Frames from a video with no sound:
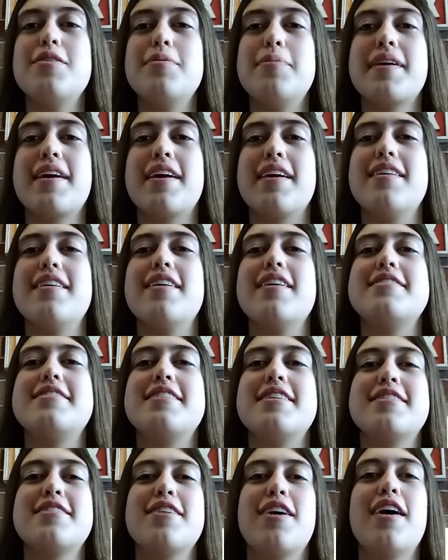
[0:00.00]
To begin, a
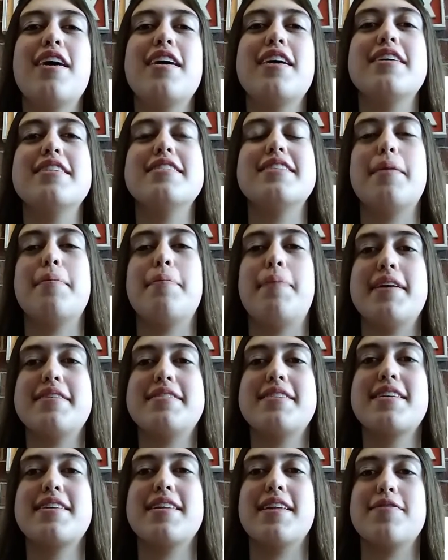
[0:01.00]
seesaw is a
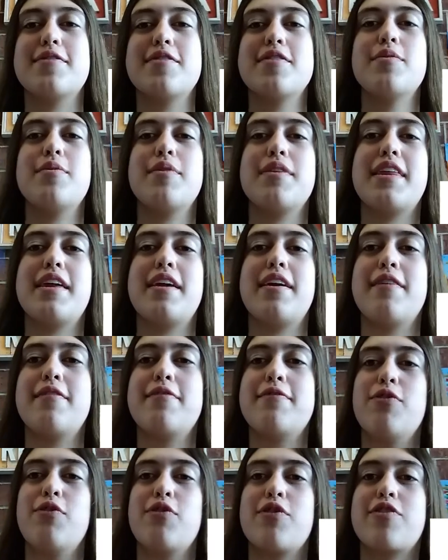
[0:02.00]
basic lever with a
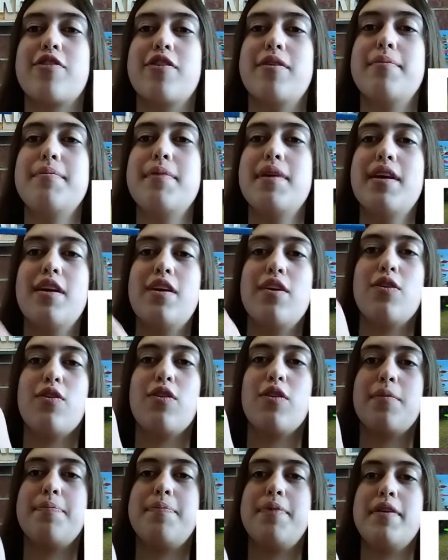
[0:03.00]
fulcrum
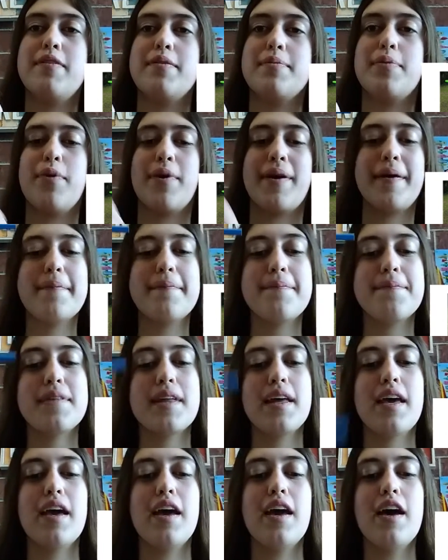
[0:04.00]
or pivot point.
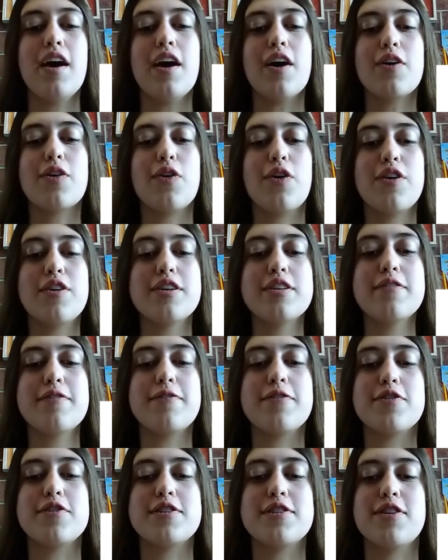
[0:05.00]
According to the
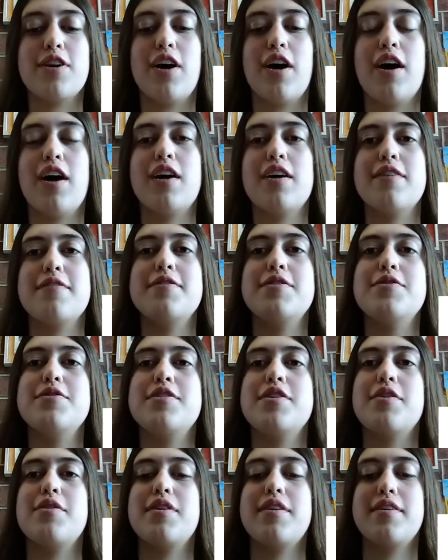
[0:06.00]
first law of
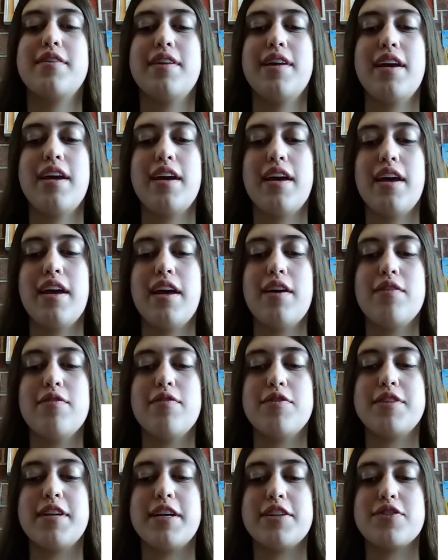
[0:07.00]
Newtonian
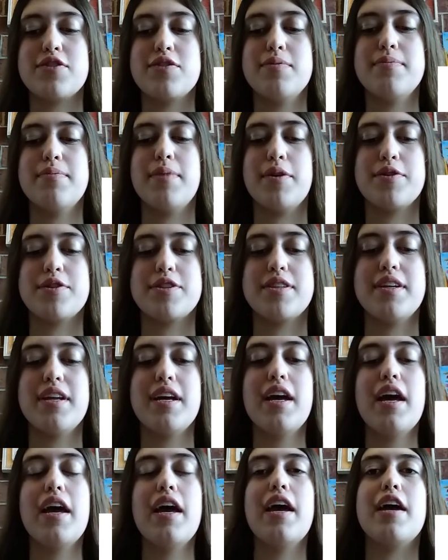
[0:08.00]
rotational
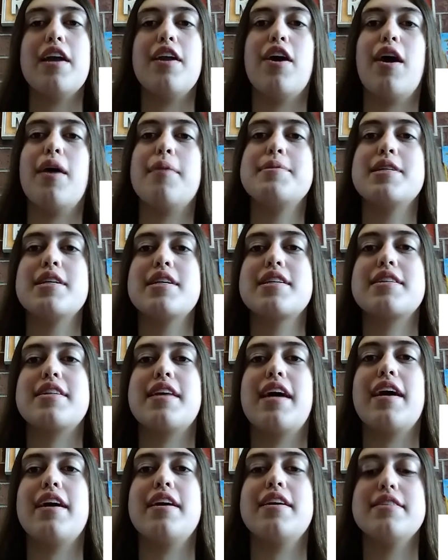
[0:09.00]
motion, an object
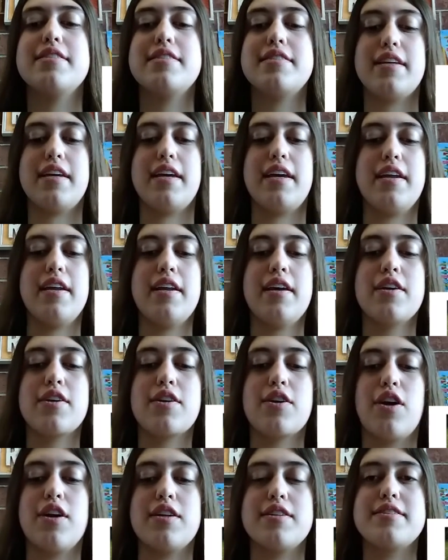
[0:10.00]
that is in
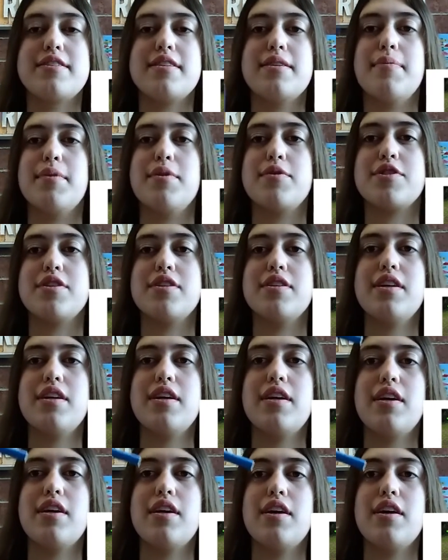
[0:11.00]
constant motion